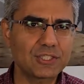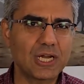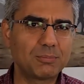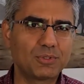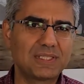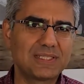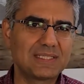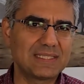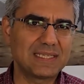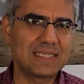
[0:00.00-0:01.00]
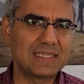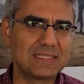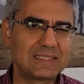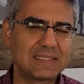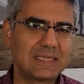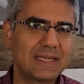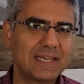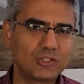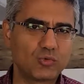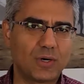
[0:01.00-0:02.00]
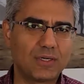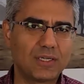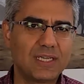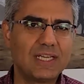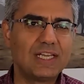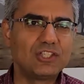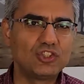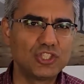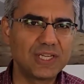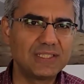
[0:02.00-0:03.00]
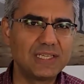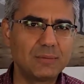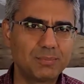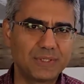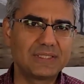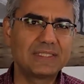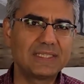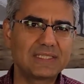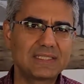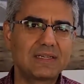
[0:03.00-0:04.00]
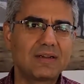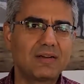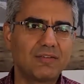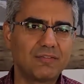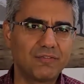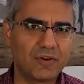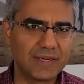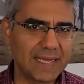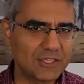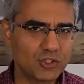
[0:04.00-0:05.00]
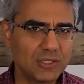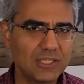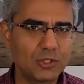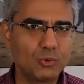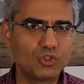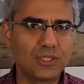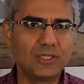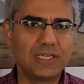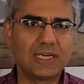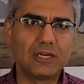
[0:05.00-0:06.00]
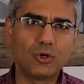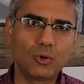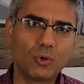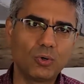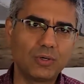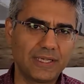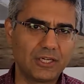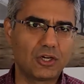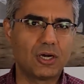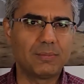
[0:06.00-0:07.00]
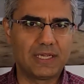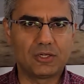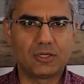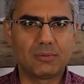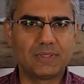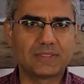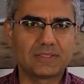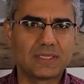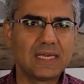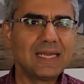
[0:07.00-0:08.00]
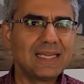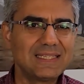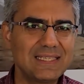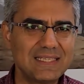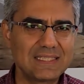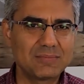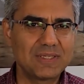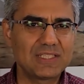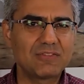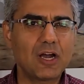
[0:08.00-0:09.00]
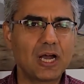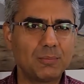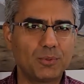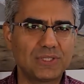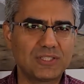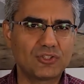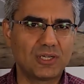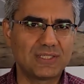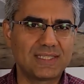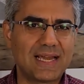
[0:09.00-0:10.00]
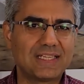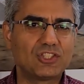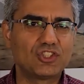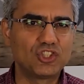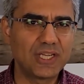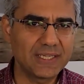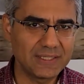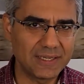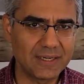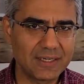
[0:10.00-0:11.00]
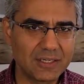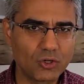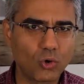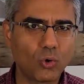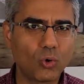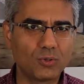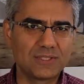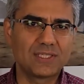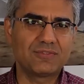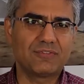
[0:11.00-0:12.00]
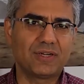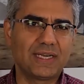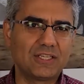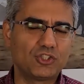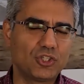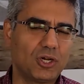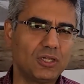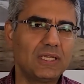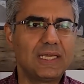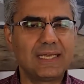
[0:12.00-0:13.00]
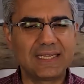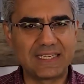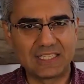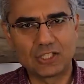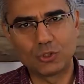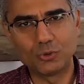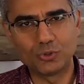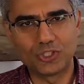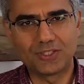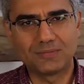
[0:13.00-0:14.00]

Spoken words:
hypothesis is H1, gender predicts financial inclusion in low-income economies. This means we hypothesize that gender causes financial inclusion.